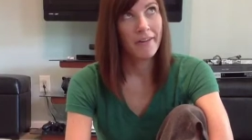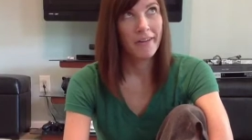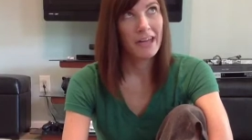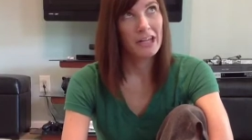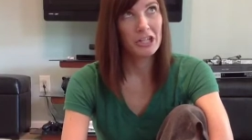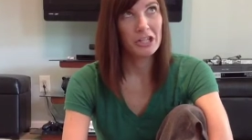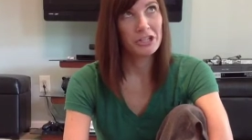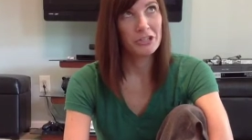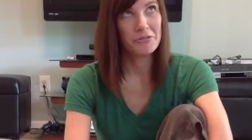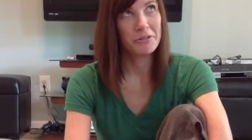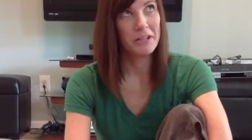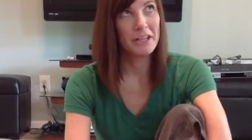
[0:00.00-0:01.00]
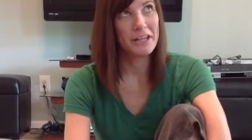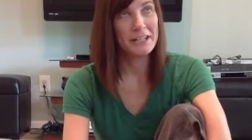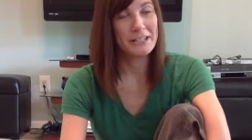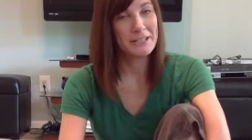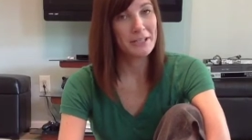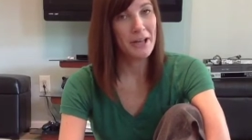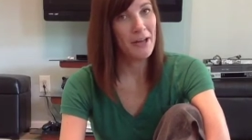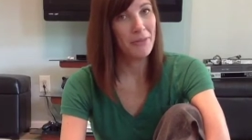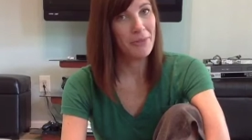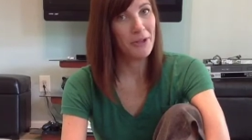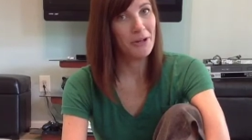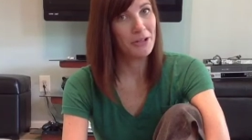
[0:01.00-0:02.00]
Any of you ladies out
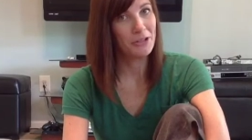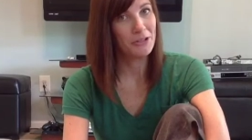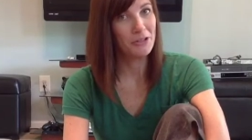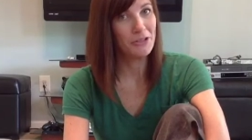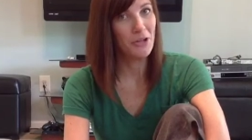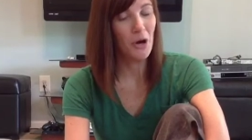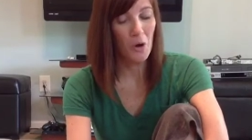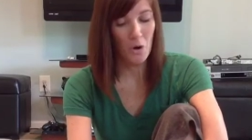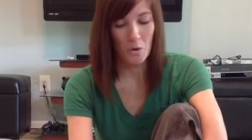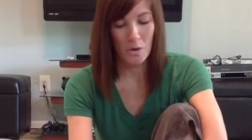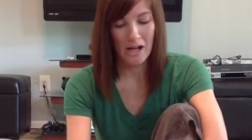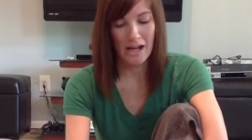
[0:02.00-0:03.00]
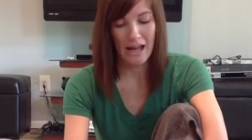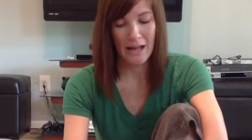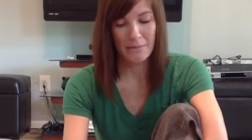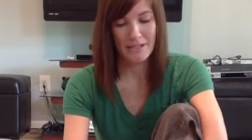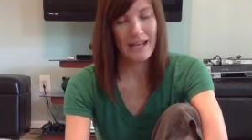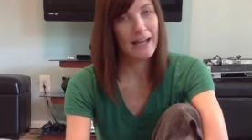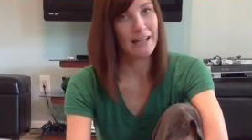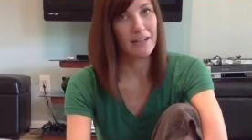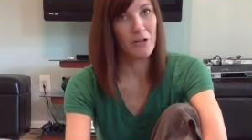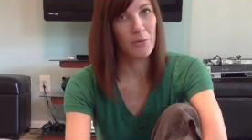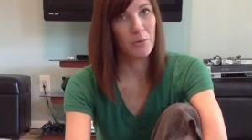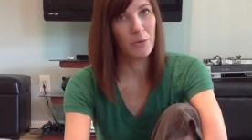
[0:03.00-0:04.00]
there, you'll know what I'm talking
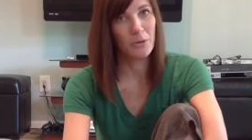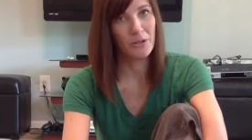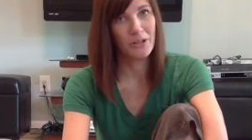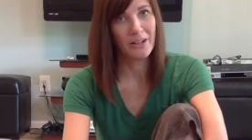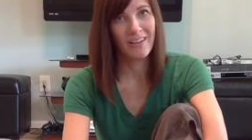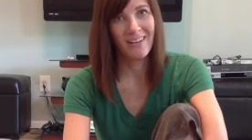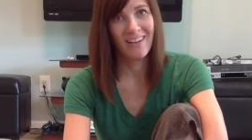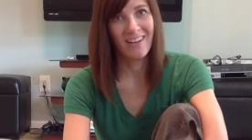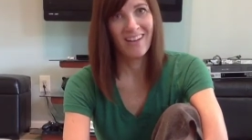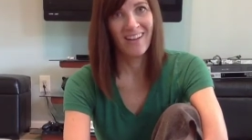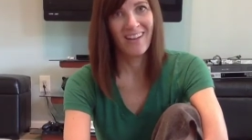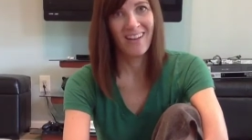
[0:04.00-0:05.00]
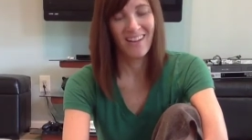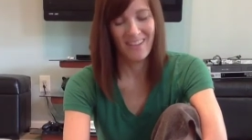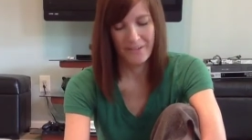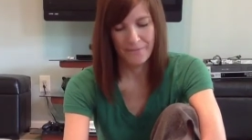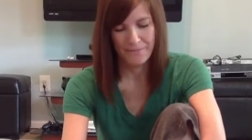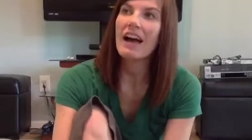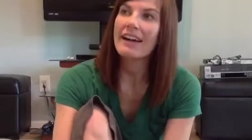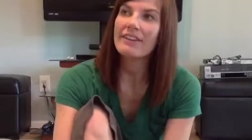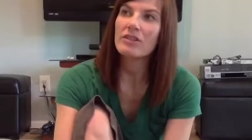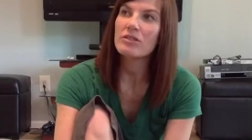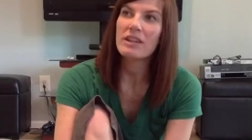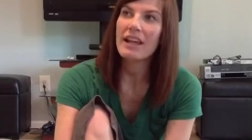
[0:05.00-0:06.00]
about. I
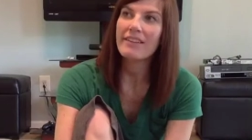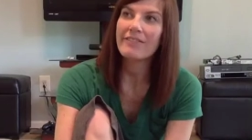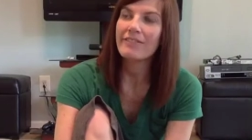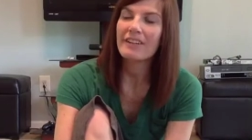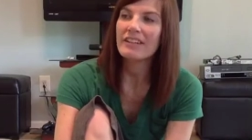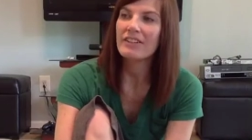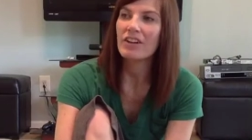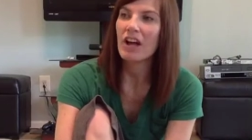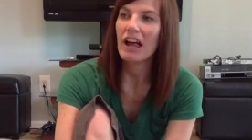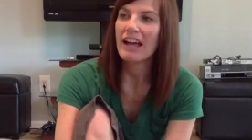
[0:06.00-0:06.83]
don't like feet at all.